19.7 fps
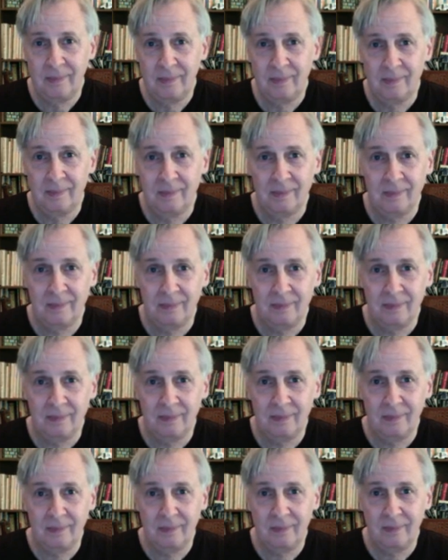
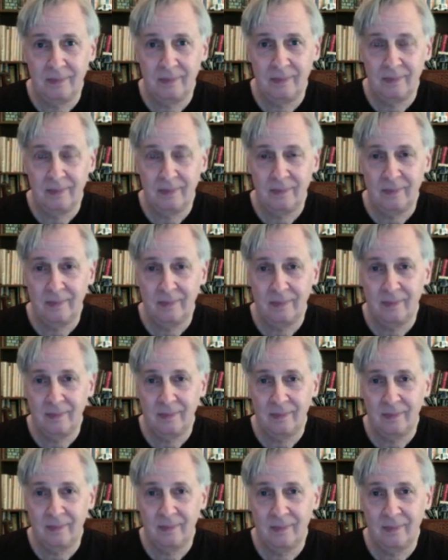
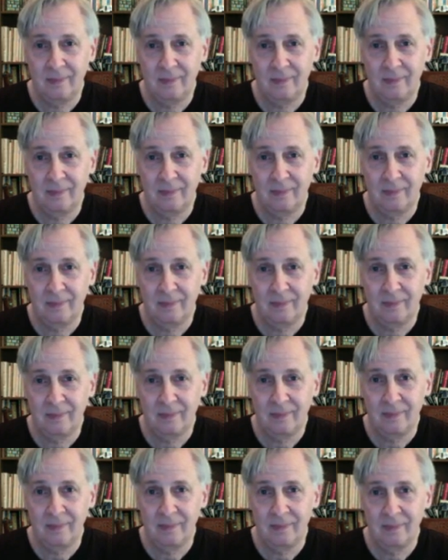
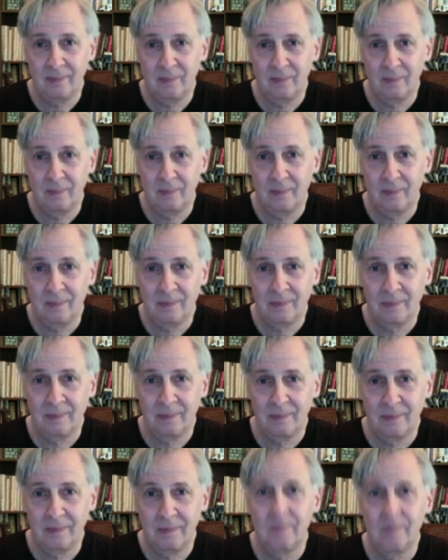
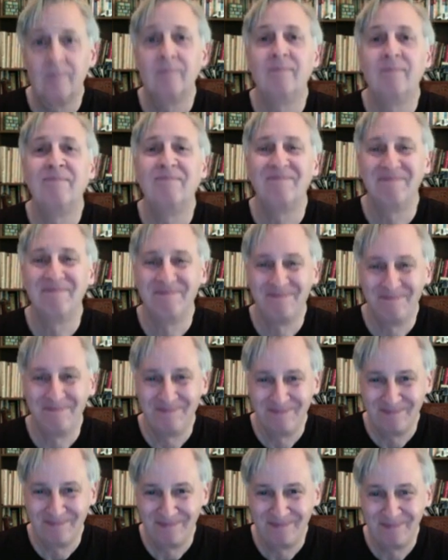
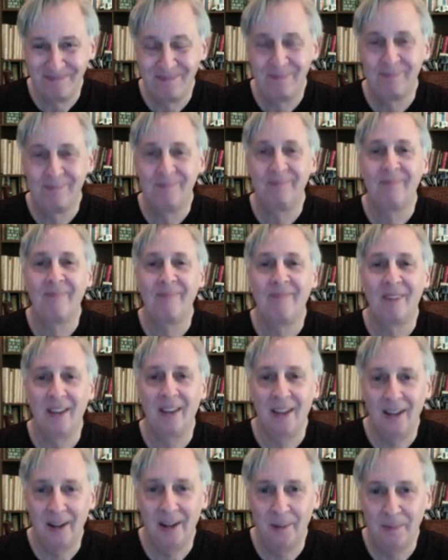
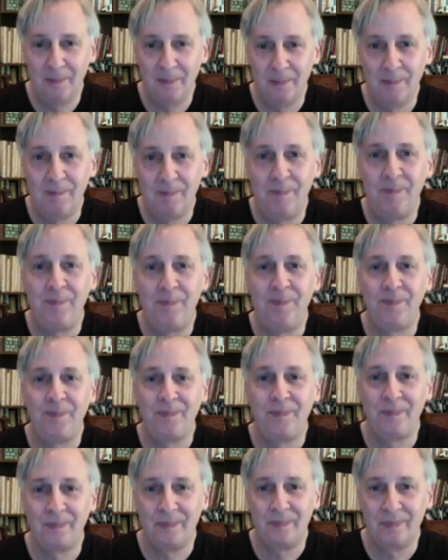
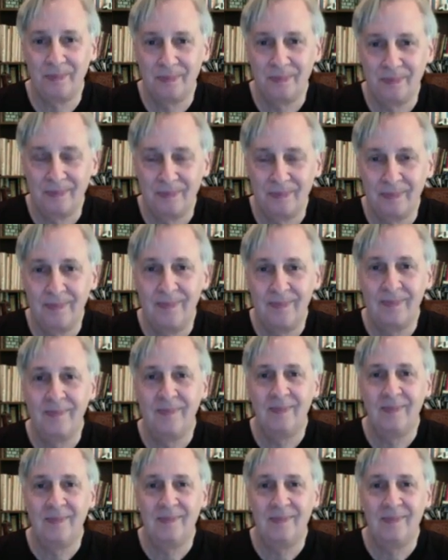[no speech]